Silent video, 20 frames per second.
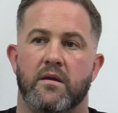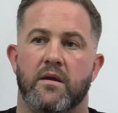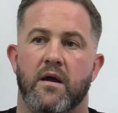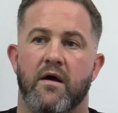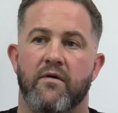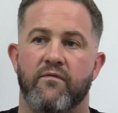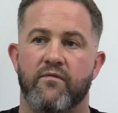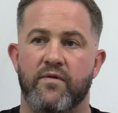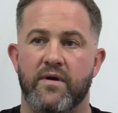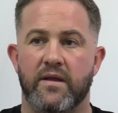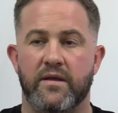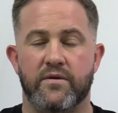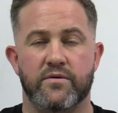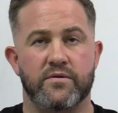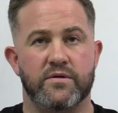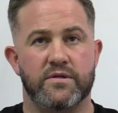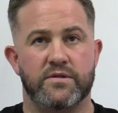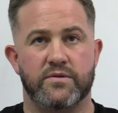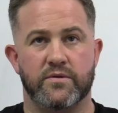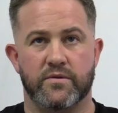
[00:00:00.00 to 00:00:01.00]
I've really
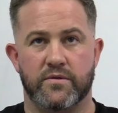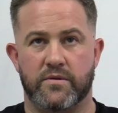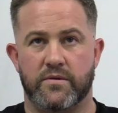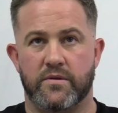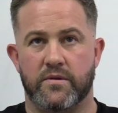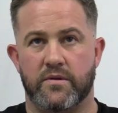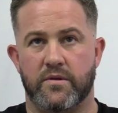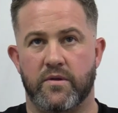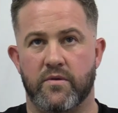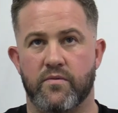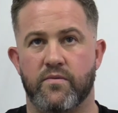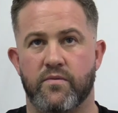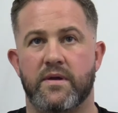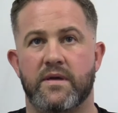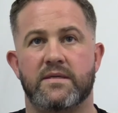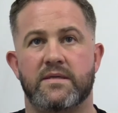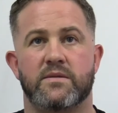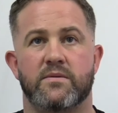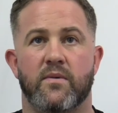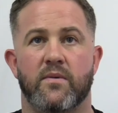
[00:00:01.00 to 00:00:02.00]
understood the
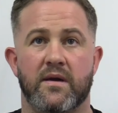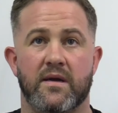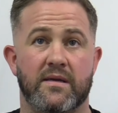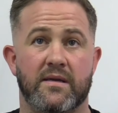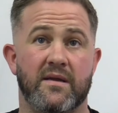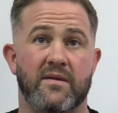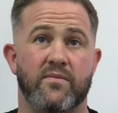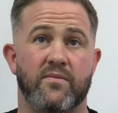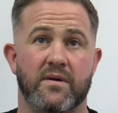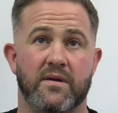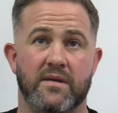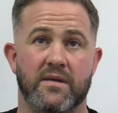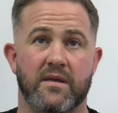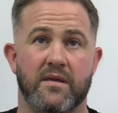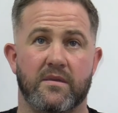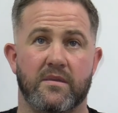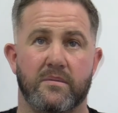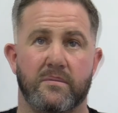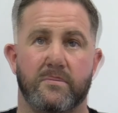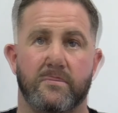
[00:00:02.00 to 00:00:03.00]
reason why I did what I
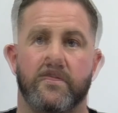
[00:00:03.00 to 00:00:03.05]
did.